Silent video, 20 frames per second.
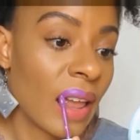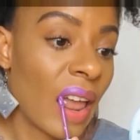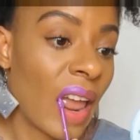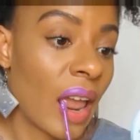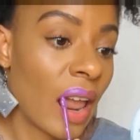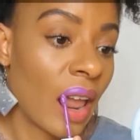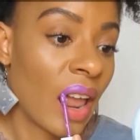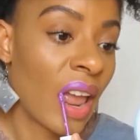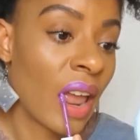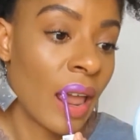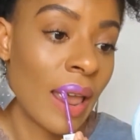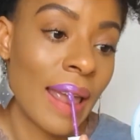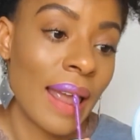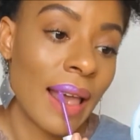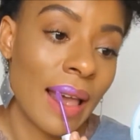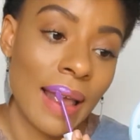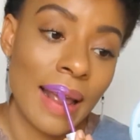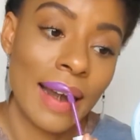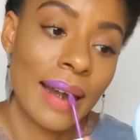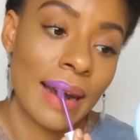It is
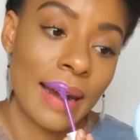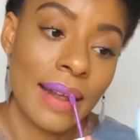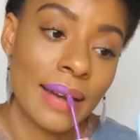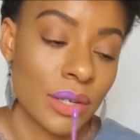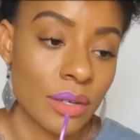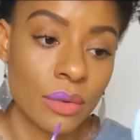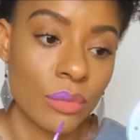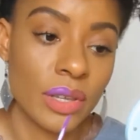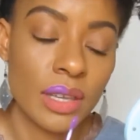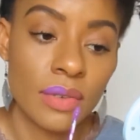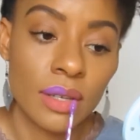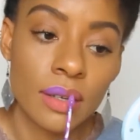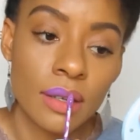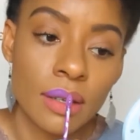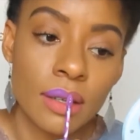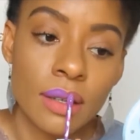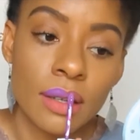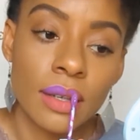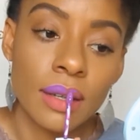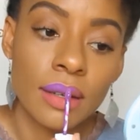actually, I will
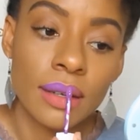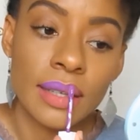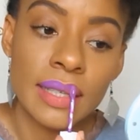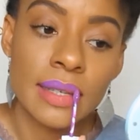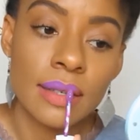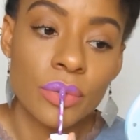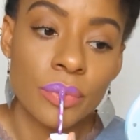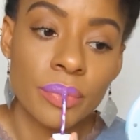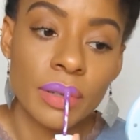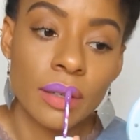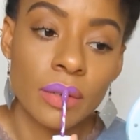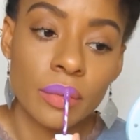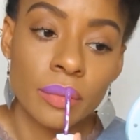actually even say,